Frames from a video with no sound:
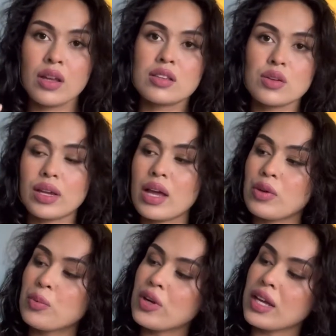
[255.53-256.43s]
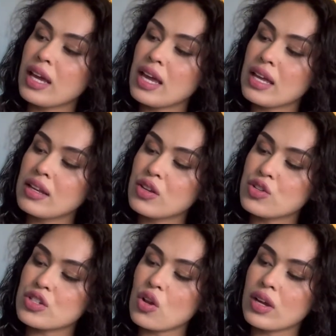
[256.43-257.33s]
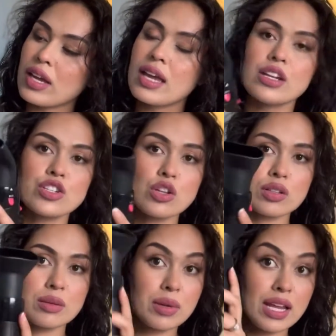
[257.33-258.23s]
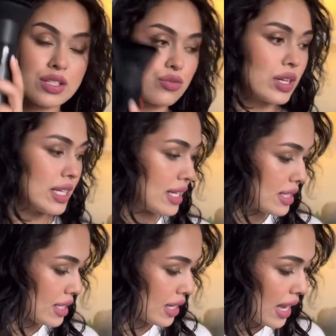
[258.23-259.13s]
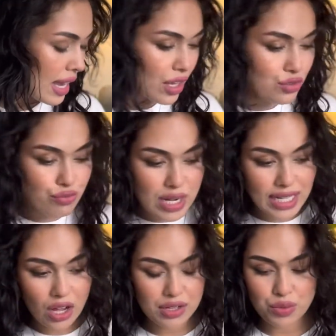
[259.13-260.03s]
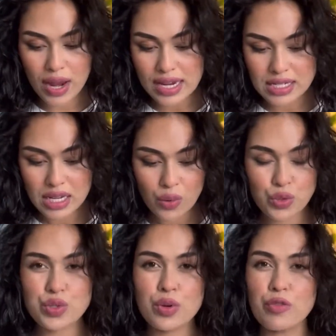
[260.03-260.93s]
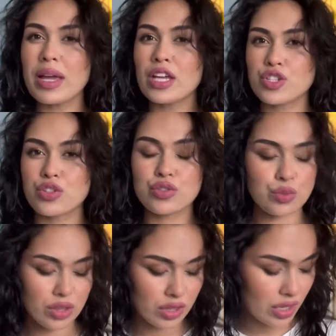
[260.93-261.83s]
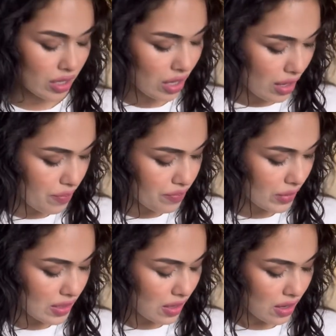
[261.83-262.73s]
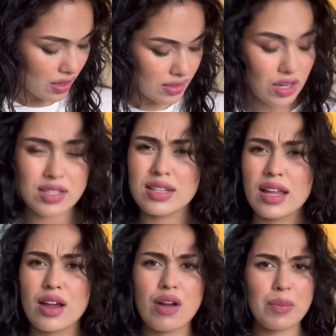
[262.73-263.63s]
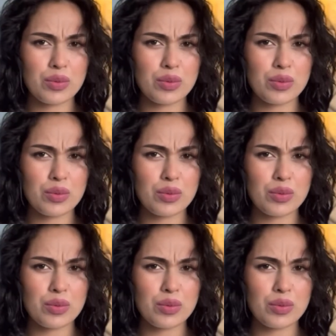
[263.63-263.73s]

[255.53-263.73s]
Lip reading: So again, when you're putting it in, you just lock it in and it just locks in place, really easy. It's really lightweight, which was one of my issues with the Dyson Airwrap.